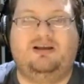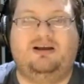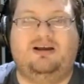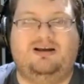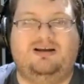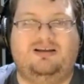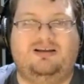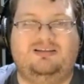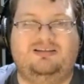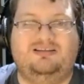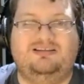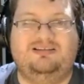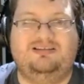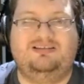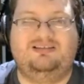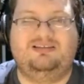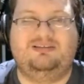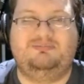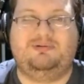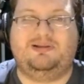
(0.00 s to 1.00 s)
Uh,
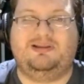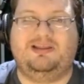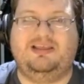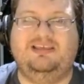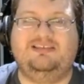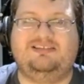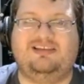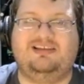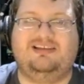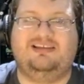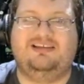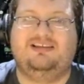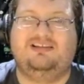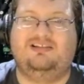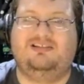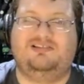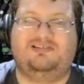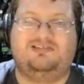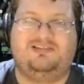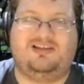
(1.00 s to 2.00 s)
but he's like,
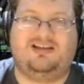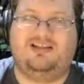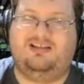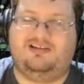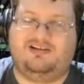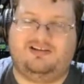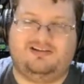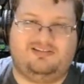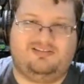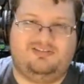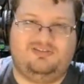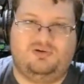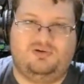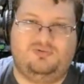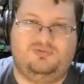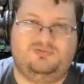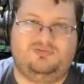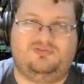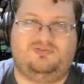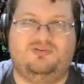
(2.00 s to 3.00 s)
Look,
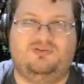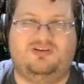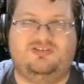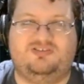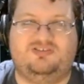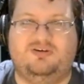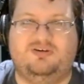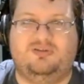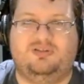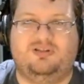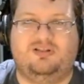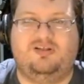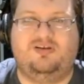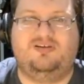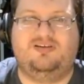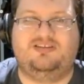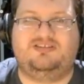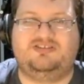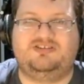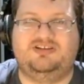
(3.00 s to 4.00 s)
don't trust her. The
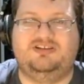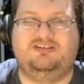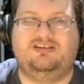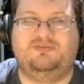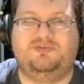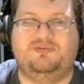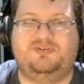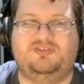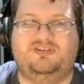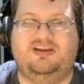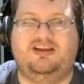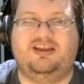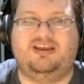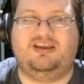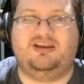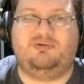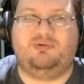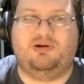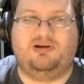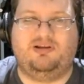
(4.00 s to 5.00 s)
longest she's ever stayed
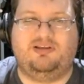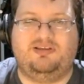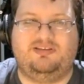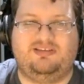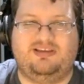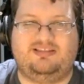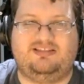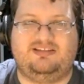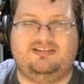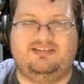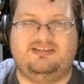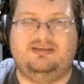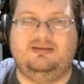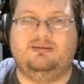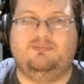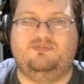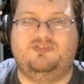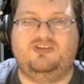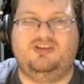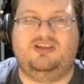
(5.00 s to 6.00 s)
anywhere is at the
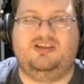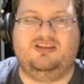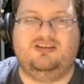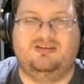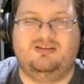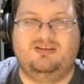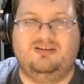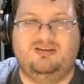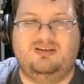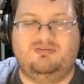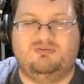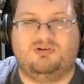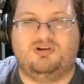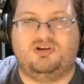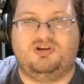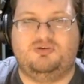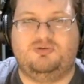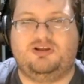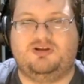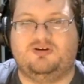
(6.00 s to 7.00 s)
DMV
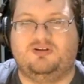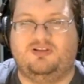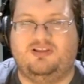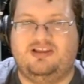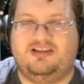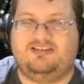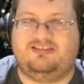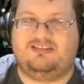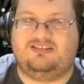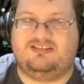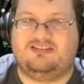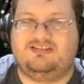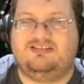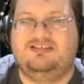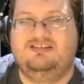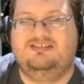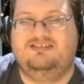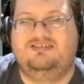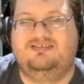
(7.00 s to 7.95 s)
renewing her license."